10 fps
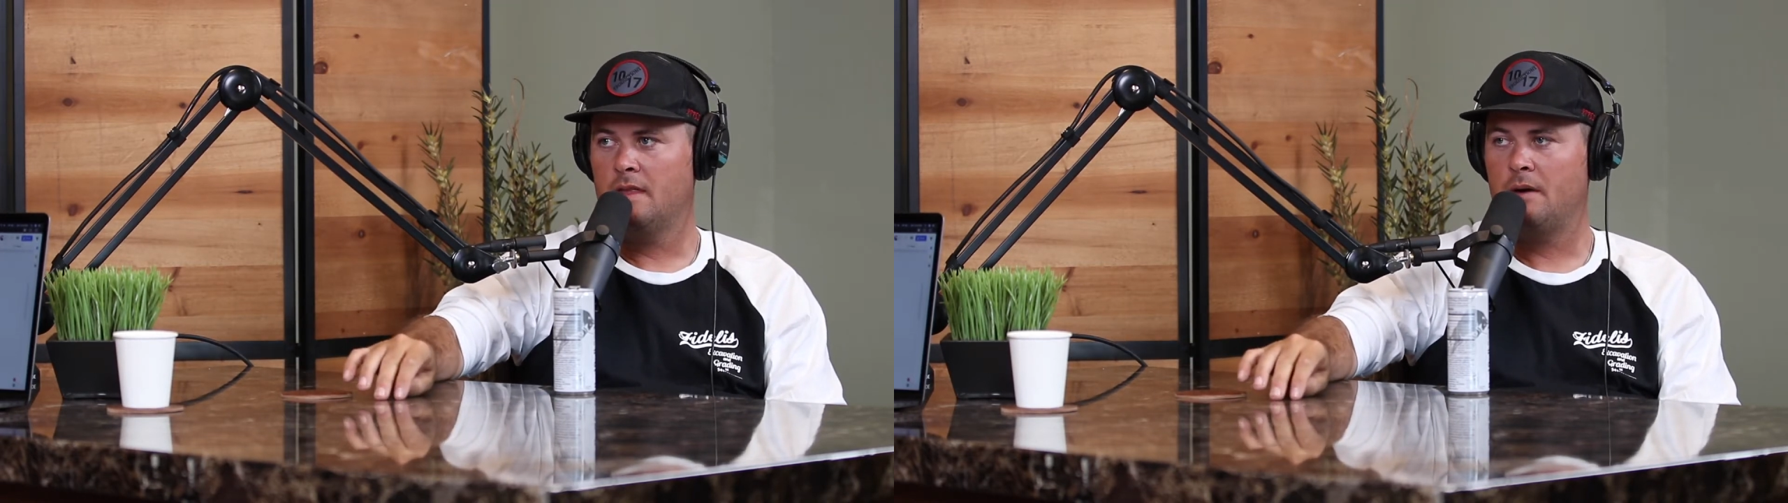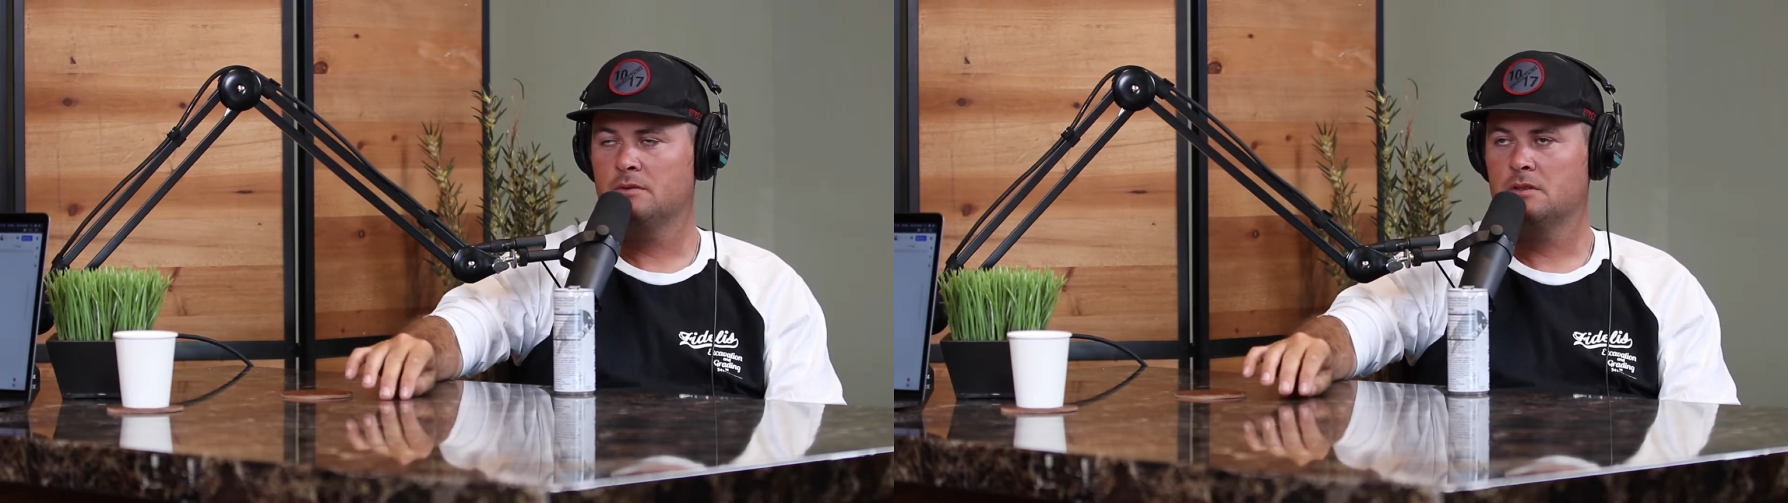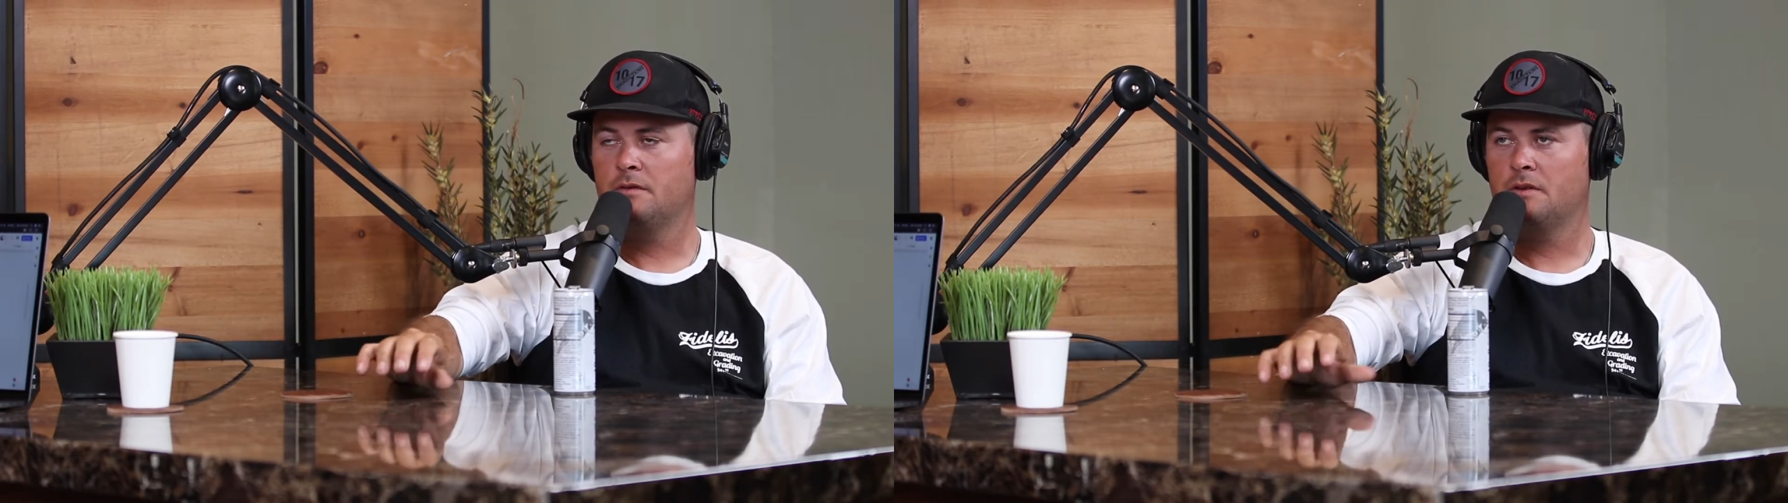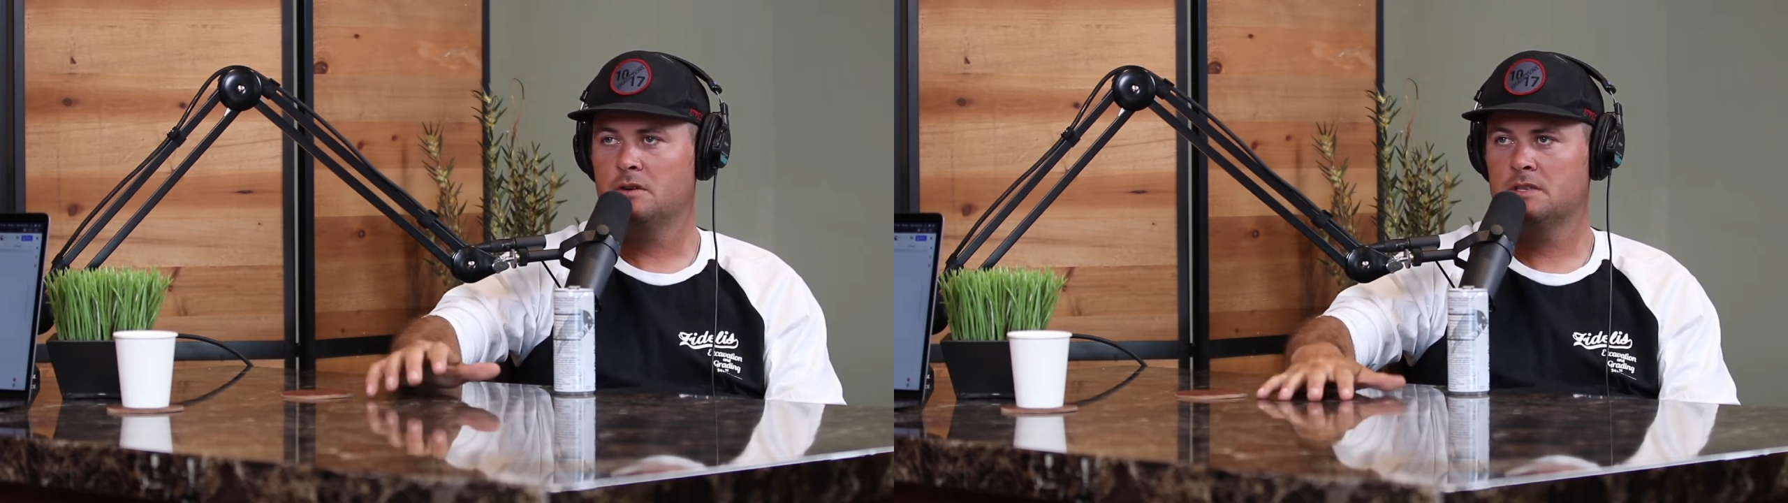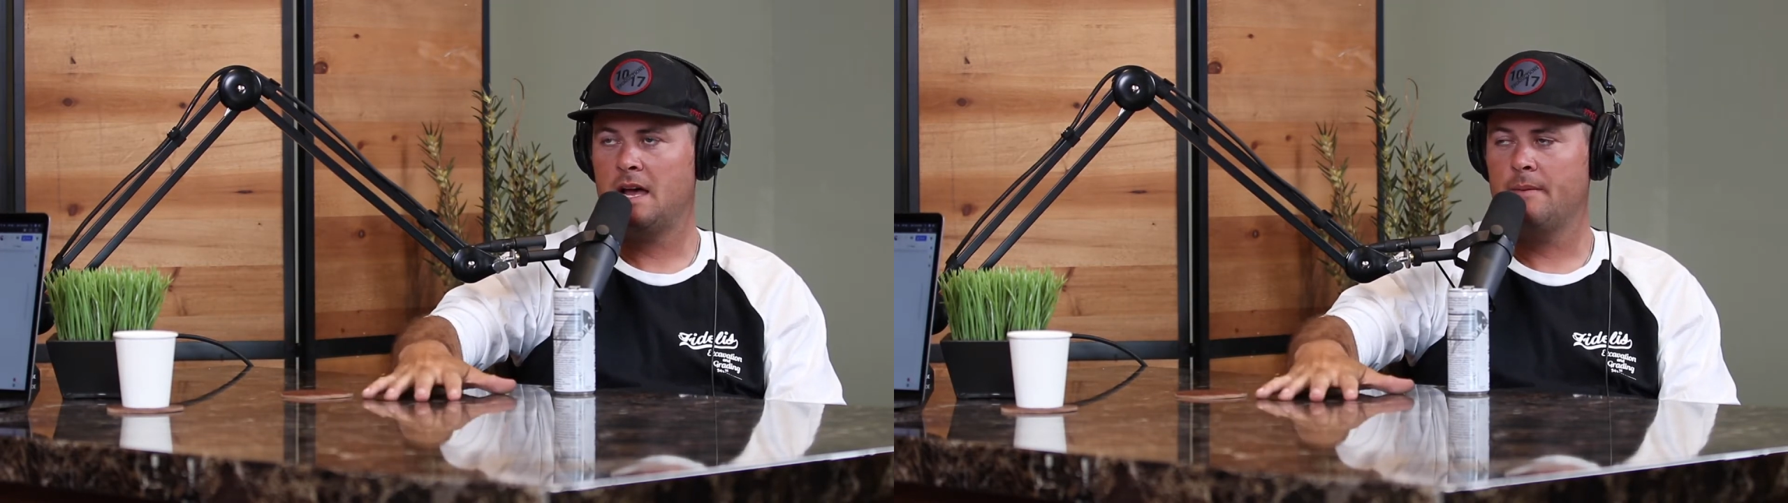that was the
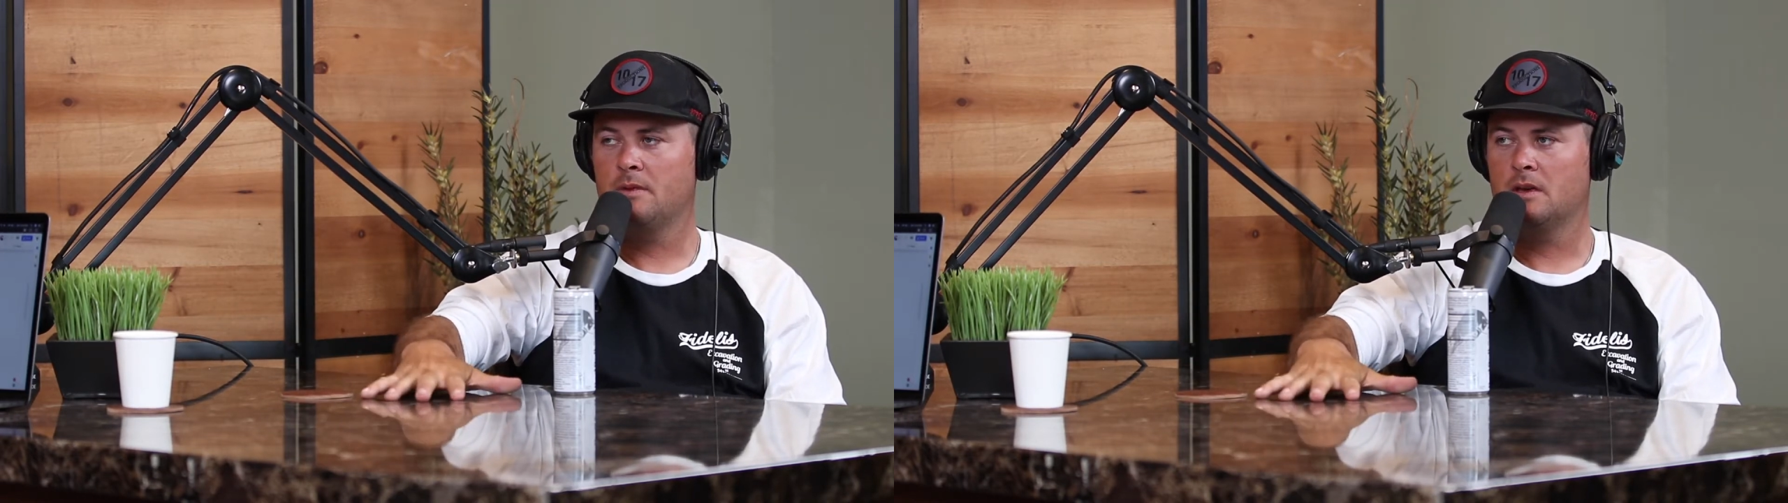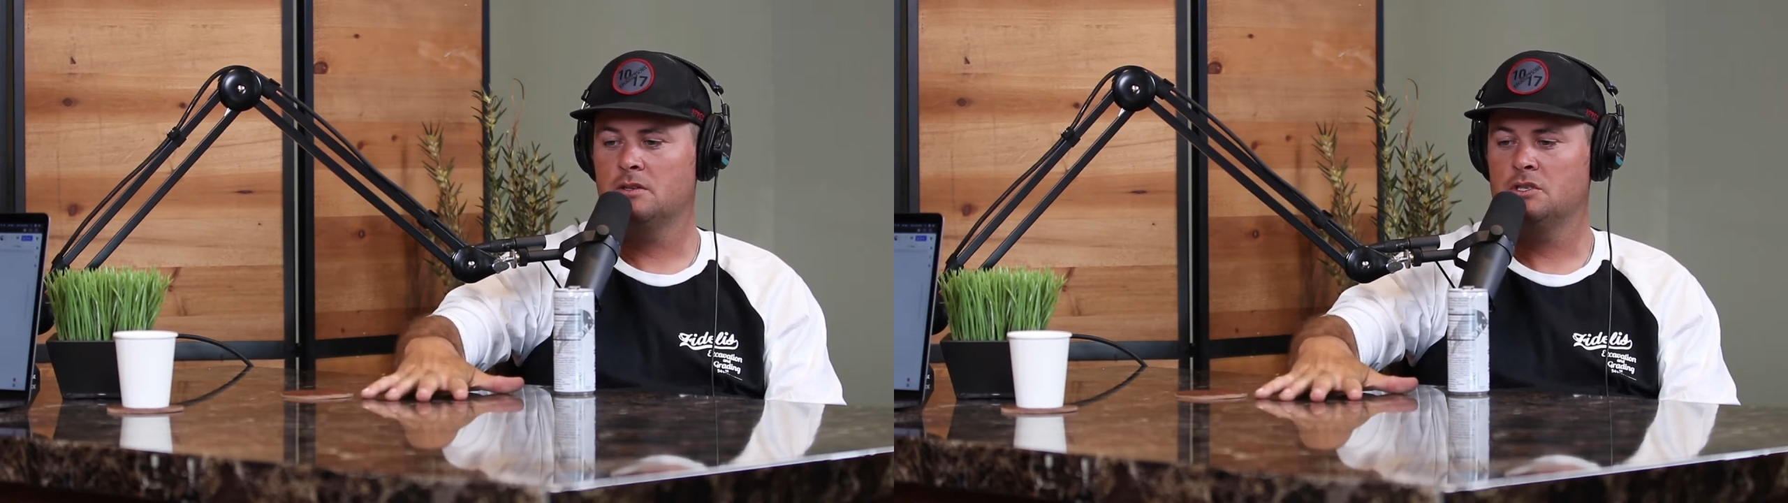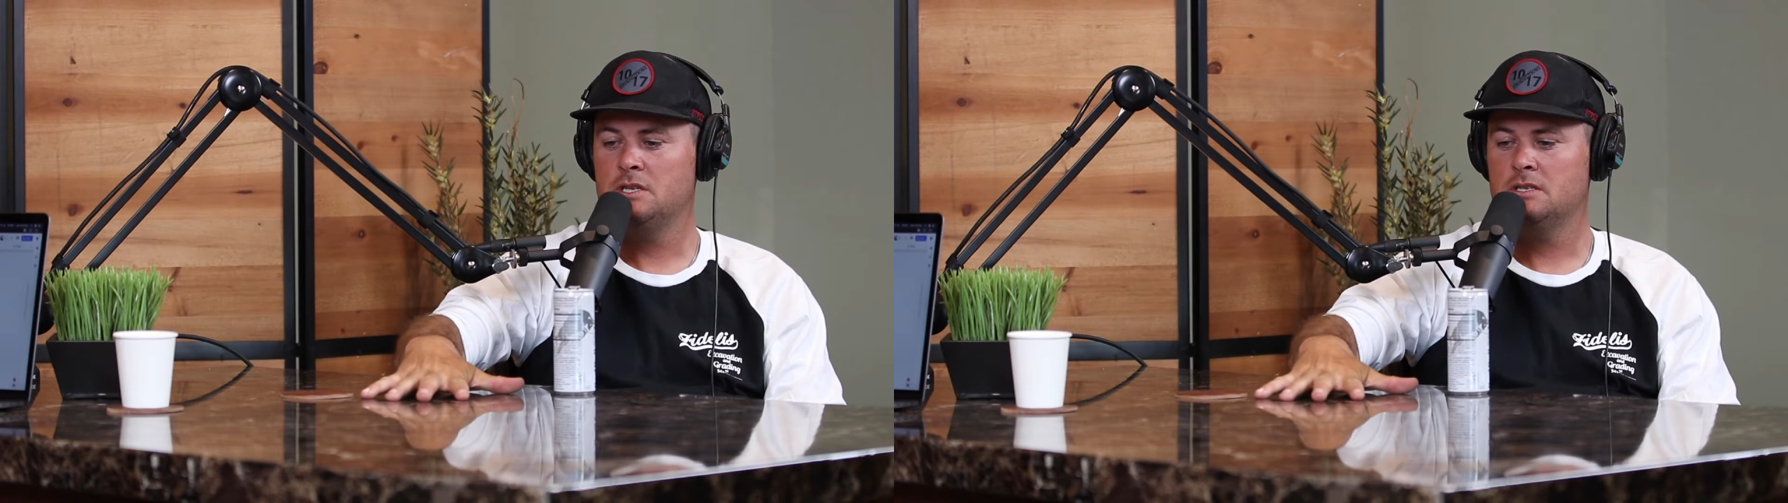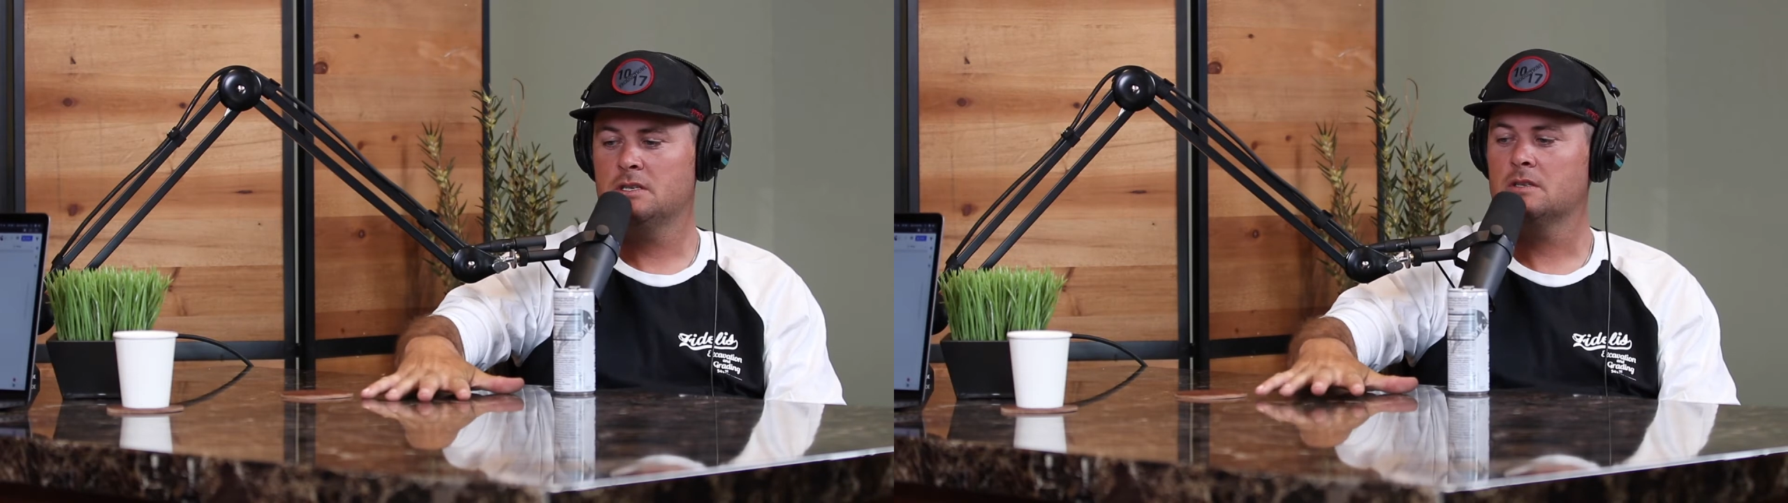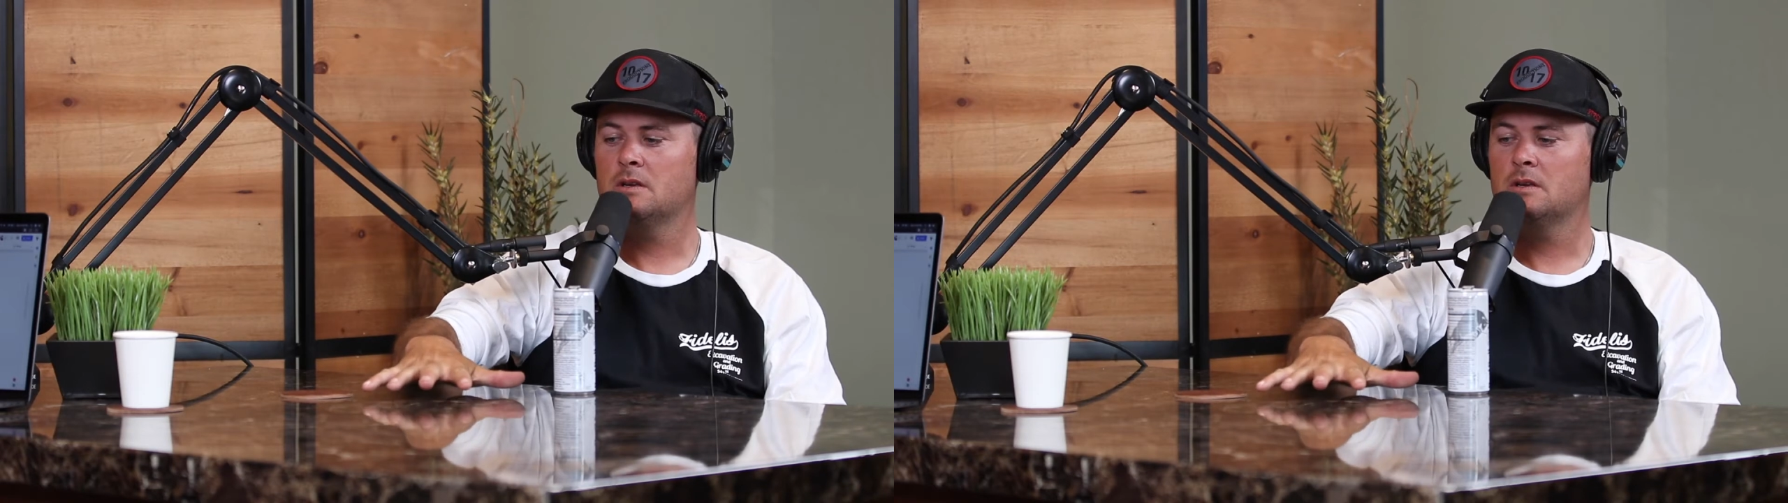first time that Jesus